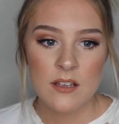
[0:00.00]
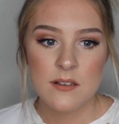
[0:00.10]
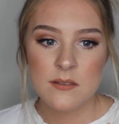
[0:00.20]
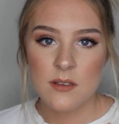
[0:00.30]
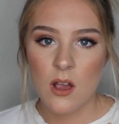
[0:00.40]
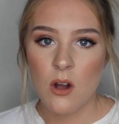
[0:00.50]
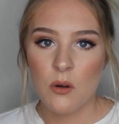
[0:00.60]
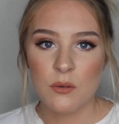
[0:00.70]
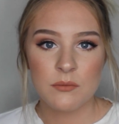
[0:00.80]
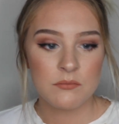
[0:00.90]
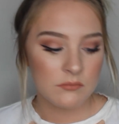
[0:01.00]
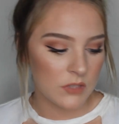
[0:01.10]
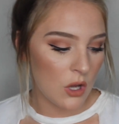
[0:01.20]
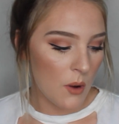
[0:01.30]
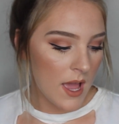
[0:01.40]
So
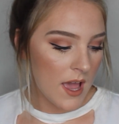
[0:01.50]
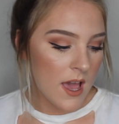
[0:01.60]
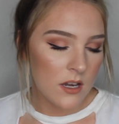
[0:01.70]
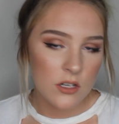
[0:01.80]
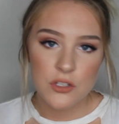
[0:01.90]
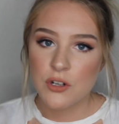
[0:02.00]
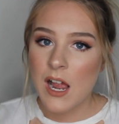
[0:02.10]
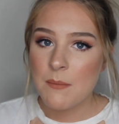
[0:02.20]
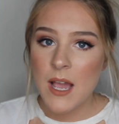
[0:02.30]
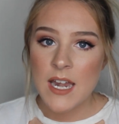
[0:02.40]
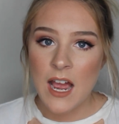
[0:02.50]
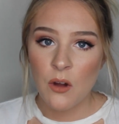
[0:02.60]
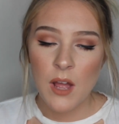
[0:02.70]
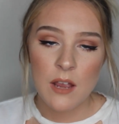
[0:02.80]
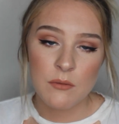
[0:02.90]
go ahead, try mine
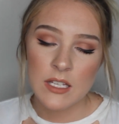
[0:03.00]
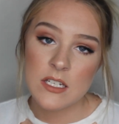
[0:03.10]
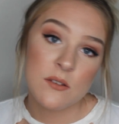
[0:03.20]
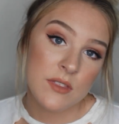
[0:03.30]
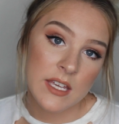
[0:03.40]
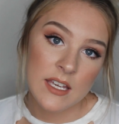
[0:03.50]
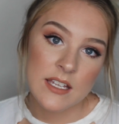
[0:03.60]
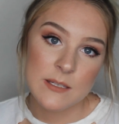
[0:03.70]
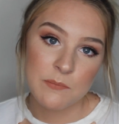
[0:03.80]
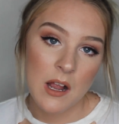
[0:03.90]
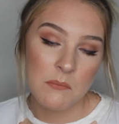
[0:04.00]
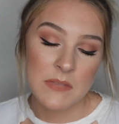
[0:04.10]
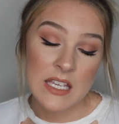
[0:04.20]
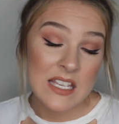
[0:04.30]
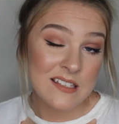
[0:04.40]
out. I really do think it's
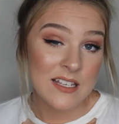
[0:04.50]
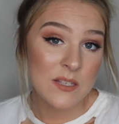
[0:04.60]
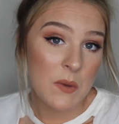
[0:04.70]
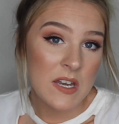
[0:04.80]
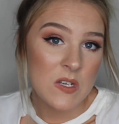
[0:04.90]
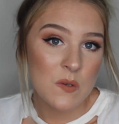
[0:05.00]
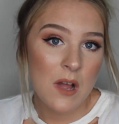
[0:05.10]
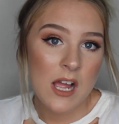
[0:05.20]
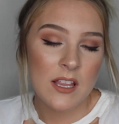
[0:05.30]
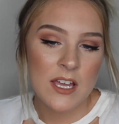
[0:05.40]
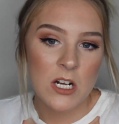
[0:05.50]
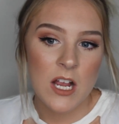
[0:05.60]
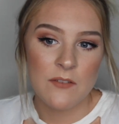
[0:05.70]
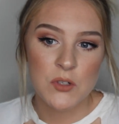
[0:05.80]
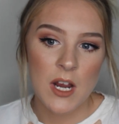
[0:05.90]
the easiest way to do eyeliner.
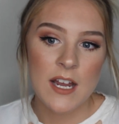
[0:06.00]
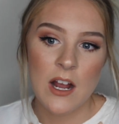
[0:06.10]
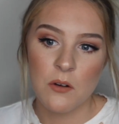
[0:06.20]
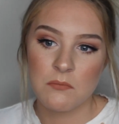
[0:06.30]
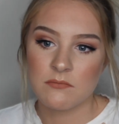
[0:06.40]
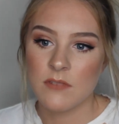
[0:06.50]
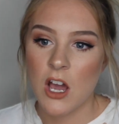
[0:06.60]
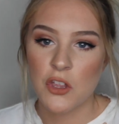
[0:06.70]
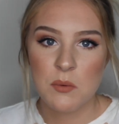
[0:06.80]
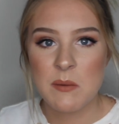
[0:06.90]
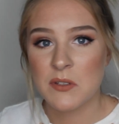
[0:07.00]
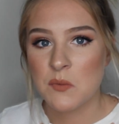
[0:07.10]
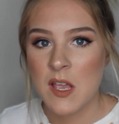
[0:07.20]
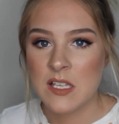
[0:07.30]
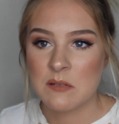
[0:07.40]
I've tried out other people's
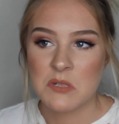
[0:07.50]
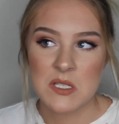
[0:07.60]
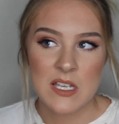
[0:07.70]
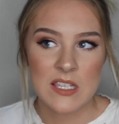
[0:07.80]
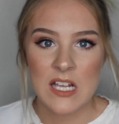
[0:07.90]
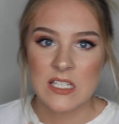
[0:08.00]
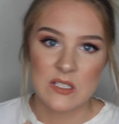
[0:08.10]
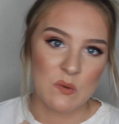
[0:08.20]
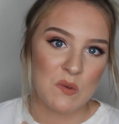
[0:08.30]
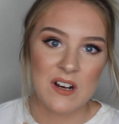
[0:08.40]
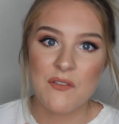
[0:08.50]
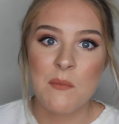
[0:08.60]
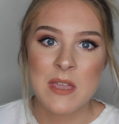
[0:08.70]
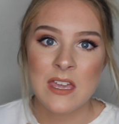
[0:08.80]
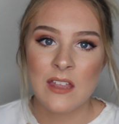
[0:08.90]
ways. I'm just like, that doesn't work for
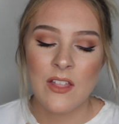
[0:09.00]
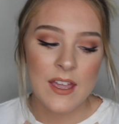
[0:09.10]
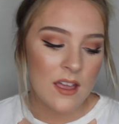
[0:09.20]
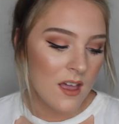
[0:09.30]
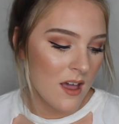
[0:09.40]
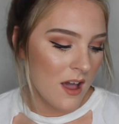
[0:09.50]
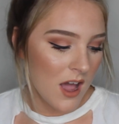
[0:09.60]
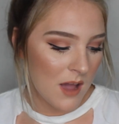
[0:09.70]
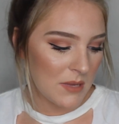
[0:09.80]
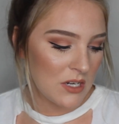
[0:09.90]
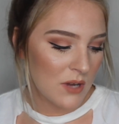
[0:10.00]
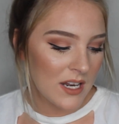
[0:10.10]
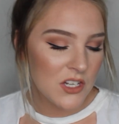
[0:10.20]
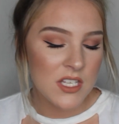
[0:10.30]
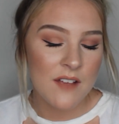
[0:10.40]
me. Like, and you
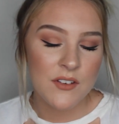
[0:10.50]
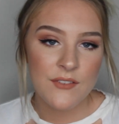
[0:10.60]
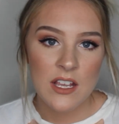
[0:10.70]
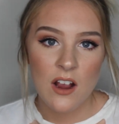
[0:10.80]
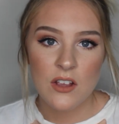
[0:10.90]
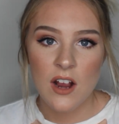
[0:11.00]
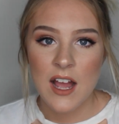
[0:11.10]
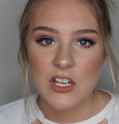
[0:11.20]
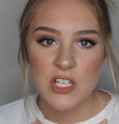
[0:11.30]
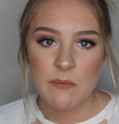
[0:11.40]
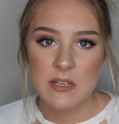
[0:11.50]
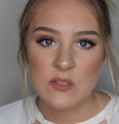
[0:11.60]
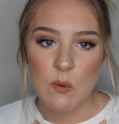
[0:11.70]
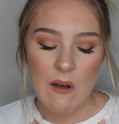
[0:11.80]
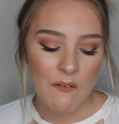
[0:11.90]
kind of just have to figure out your eye shape
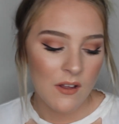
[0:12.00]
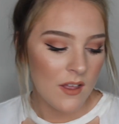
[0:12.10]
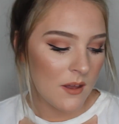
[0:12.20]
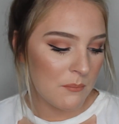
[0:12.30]
as well.